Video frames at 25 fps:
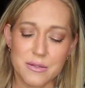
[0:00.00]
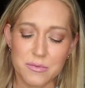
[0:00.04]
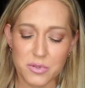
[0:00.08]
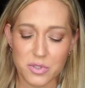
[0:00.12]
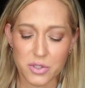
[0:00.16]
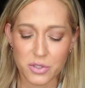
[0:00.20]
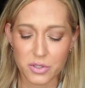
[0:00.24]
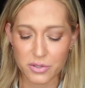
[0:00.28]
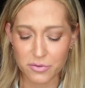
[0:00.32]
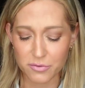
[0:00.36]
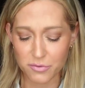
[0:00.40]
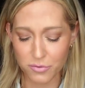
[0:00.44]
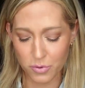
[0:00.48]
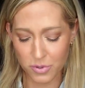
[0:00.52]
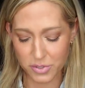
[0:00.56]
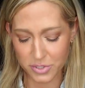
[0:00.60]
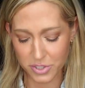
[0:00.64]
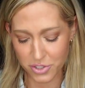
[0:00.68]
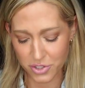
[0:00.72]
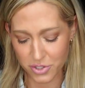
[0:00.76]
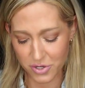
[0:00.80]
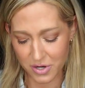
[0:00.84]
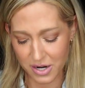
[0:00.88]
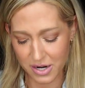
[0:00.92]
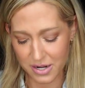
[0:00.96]
looking forward to
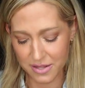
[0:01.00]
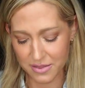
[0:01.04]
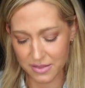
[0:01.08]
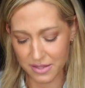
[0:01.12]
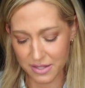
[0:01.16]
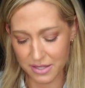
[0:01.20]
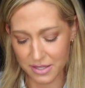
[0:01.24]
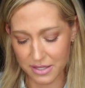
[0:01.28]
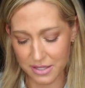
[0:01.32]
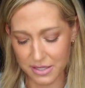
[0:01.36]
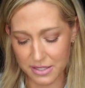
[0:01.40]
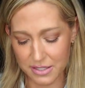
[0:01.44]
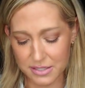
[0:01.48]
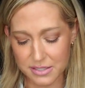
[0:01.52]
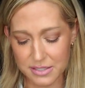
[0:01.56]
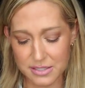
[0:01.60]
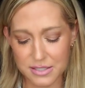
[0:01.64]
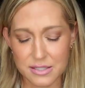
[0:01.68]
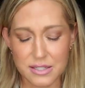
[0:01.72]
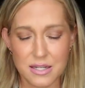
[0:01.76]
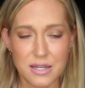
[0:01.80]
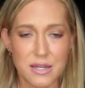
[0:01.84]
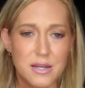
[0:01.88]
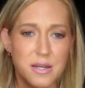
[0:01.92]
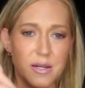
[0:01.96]
trying
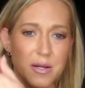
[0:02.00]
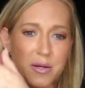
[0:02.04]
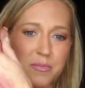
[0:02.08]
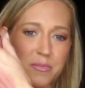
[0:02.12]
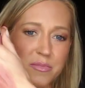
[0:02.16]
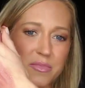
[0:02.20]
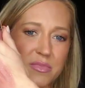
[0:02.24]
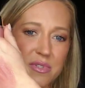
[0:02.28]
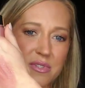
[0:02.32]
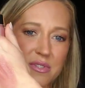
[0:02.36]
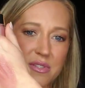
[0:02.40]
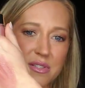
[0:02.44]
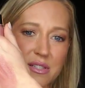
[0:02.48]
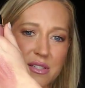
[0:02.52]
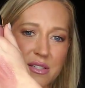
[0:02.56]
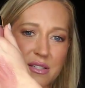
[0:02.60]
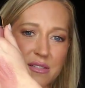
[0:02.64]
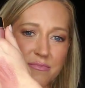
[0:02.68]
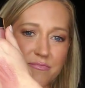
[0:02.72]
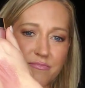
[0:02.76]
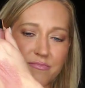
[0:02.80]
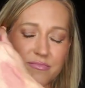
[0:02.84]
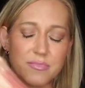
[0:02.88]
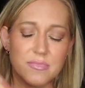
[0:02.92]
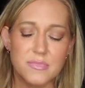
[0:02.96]
this.
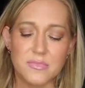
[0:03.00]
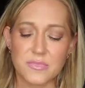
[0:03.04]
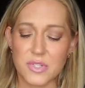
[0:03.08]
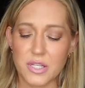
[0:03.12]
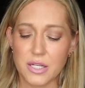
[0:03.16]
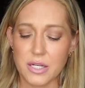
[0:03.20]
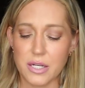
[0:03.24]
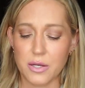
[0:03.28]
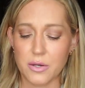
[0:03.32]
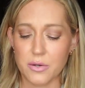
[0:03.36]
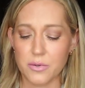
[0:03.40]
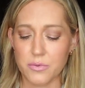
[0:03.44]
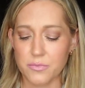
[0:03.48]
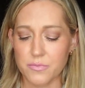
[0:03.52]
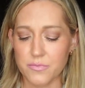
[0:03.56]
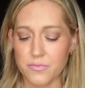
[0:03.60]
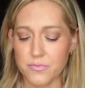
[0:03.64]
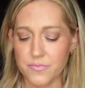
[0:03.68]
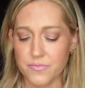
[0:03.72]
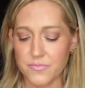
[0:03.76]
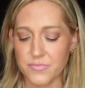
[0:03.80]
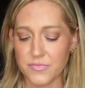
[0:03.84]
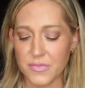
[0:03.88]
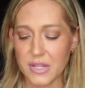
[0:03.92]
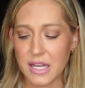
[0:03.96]
You know,
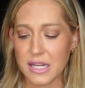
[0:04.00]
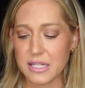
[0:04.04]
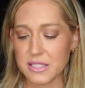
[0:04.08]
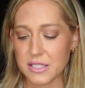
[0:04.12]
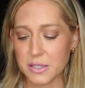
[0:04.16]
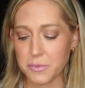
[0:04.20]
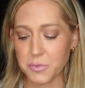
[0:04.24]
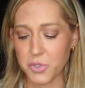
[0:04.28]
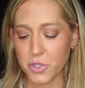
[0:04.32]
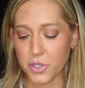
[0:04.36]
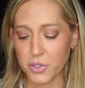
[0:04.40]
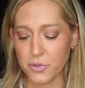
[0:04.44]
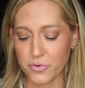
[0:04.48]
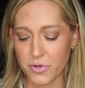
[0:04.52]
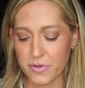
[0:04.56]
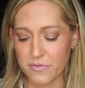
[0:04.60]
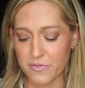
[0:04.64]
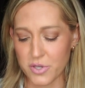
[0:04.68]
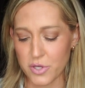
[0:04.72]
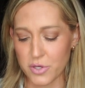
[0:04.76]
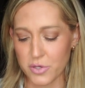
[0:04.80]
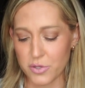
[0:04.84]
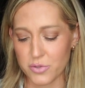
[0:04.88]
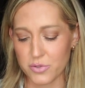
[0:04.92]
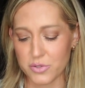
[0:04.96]
got some good
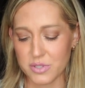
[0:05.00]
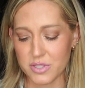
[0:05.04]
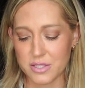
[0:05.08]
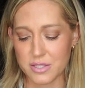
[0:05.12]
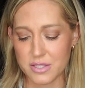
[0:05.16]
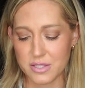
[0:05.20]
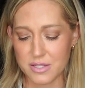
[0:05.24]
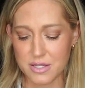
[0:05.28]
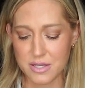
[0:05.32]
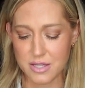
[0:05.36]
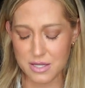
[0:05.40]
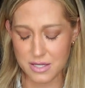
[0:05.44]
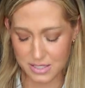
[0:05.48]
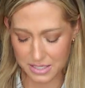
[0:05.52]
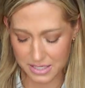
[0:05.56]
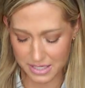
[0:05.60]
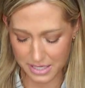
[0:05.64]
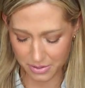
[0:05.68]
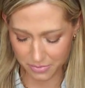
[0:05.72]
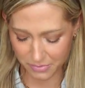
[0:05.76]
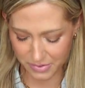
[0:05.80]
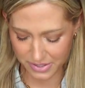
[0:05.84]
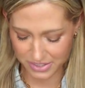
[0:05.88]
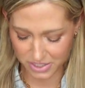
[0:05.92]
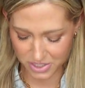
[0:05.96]
reviews,
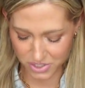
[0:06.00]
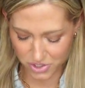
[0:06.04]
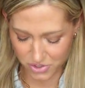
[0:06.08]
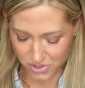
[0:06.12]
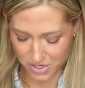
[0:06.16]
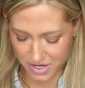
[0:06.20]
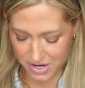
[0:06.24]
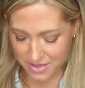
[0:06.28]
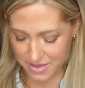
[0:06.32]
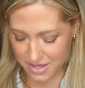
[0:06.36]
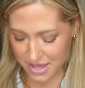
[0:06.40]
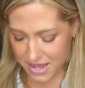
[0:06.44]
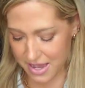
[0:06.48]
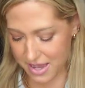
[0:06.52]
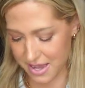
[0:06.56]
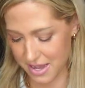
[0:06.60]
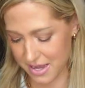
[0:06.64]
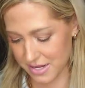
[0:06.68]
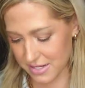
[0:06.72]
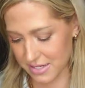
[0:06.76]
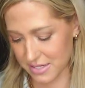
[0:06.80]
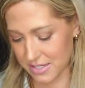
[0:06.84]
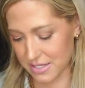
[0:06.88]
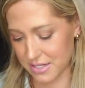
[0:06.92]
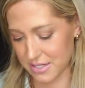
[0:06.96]
can't wait to try
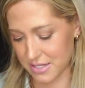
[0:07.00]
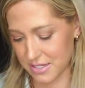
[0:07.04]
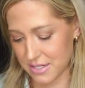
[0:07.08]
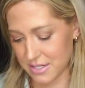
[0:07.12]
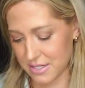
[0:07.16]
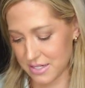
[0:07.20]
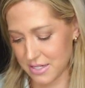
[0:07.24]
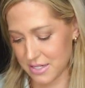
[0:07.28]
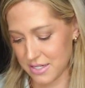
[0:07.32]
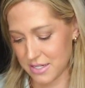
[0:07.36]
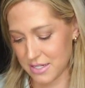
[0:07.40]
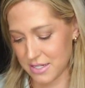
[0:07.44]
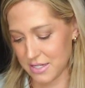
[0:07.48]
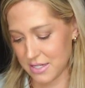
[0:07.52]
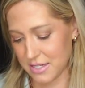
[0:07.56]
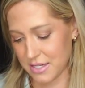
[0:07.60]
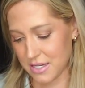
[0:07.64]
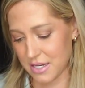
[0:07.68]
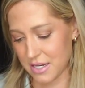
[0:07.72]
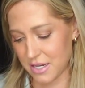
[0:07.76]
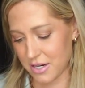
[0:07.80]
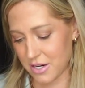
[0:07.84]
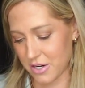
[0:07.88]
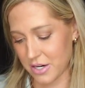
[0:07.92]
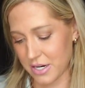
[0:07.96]
that.
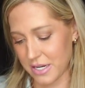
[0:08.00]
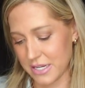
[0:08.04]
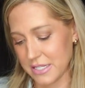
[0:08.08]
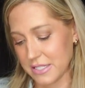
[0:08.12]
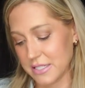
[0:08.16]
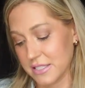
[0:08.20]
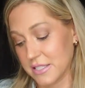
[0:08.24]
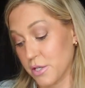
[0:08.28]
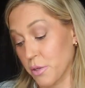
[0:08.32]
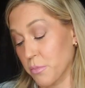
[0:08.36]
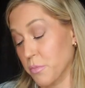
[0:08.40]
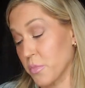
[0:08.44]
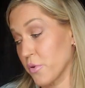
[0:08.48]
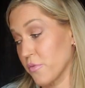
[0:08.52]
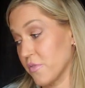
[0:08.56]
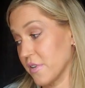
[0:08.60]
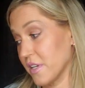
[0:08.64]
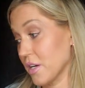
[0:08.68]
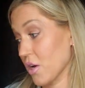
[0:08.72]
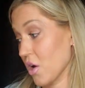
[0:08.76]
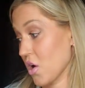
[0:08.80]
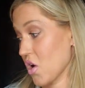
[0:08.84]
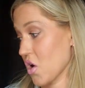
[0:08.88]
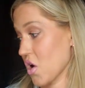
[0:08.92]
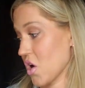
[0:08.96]
All right, so moving
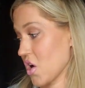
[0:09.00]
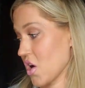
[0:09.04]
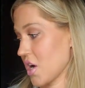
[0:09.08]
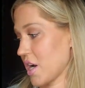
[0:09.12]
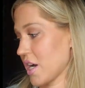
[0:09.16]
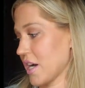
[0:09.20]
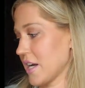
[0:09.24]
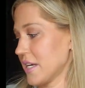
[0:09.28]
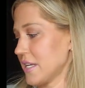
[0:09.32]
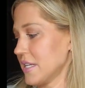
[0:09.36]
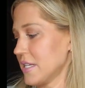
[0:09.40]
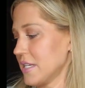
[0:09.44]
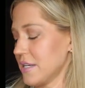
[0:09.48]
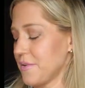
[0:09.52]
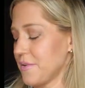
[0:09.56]
on,